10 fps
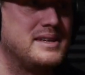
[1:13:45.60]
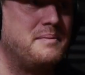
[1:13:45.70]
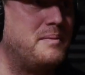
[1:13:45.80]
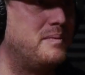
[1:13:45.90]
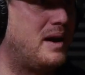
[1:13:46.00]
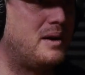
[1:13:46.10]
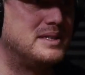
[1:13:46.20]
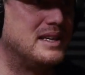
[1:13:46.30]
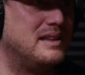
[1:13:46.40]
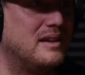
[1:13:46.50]
in
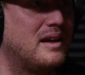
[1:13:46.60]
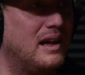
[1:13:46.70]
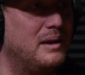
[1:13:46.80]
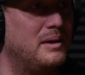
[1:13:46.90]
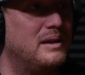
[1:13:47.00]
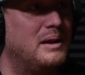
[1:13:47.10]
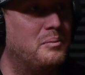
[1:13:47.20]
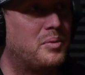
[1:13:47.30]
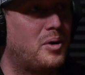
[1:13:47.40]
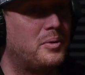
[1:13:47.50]

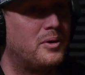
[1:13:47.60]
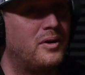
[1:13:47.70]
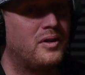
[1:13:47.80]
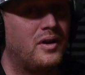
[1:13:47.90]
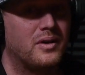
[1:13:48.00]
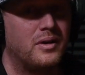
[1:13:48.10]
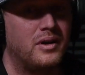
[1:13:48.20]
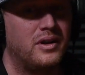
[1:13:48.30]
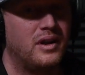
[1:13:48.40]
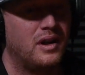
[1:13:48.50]
proper hurt locker, and